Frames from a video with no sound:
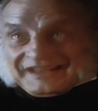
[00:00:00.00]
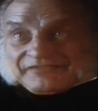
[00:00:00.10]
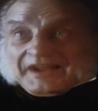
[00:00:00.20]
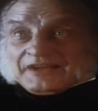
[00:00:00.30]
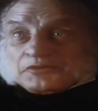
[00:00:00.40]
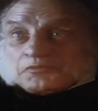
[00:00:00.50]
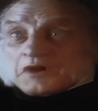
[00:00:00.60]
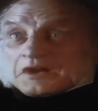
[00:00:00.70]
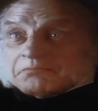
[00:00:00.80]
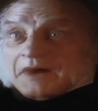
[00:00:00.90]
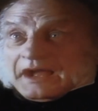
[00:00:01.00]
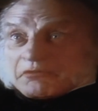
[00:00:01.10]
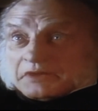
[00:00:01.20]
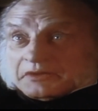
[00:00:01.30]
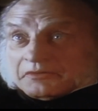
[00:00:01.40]
If I could work my
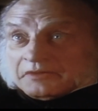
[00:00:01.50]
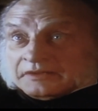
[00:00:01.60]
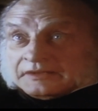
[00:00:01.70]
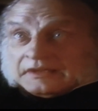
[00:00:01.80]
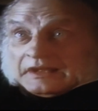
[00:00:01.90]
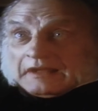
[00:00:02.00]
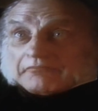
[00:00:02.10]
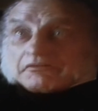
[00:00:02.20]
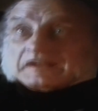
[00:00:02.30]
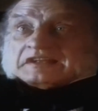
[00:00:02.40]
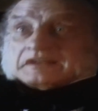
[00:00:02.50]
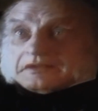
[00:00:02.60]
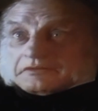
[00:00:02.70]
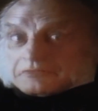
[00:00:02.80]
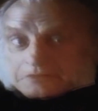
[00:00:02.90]
will, every
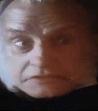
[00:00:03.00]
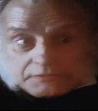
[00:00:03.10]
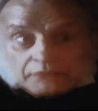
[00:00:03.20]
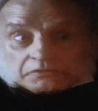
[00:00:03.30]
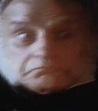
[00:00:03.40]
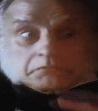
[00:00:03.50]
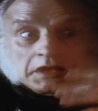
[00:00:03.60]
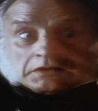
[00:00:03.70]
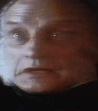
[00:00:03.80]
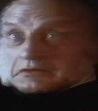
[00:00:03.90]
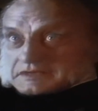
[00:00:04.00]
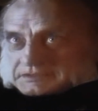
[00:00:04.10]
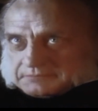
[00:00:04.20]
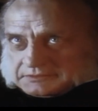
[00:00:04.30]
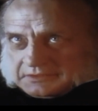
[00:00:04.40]
idiot who goes about with Merry
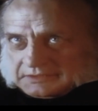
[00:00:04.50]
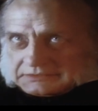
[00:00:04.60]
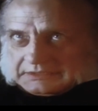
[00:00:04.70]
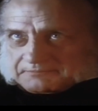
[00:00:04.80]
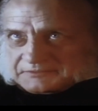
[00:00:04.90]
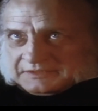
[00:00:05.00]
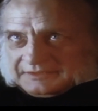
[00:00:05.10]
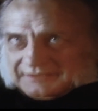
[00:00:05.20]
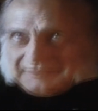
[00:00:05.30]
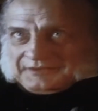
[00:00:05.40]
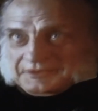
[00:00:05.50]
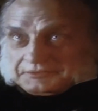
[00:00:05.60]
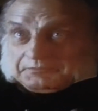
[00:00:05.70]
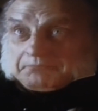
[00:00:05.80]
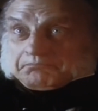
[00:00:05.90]
Christmas on his lips
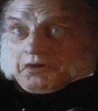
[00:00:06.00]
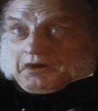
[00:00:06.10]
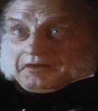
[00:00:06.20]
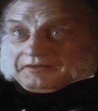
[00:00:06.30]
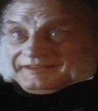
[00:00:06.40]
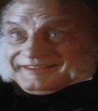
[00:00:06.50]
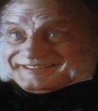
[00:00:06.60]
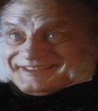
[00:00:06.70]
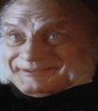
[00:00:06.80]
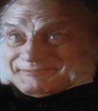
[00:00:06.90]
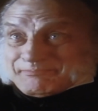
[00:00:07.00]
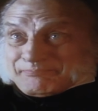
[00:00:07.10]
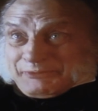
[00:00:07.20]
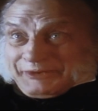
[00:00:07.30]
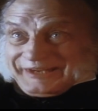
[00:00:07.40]
should be boiled in his own
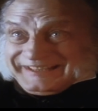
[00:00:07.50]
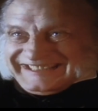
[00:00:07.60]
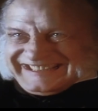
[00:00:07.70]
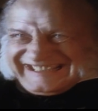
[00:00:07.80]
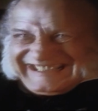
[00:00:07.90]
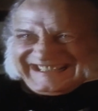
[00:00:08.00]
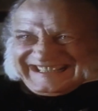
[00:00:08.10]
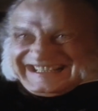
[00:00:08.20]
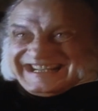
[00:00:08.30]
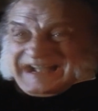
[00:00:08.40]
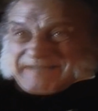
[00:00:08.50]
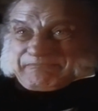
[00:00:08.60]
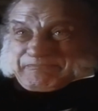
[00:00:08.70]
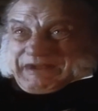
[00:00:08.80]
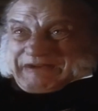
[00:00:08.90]
pudding
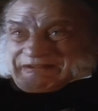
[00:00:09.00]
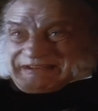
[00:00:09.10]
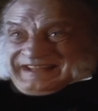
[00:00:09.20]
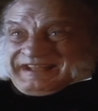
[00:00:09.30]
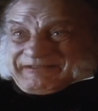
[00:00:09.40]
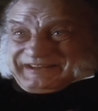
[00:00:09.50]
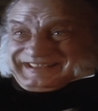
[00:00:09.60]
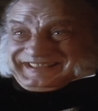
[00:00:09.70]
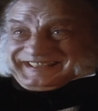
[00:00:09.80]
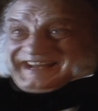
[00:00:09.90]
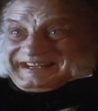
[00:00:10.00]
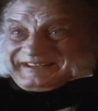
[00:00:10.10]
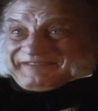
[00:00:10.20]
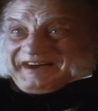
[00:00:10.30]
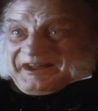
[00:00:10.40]
and buried with a stake
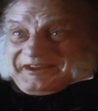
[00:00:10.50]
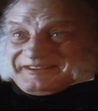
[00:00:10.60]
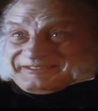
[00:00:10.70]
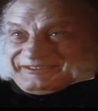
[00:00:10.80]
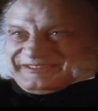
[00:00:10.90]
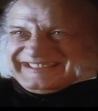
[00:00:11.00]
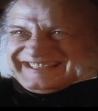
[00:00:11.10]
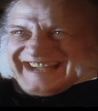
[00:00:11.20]
of olives through his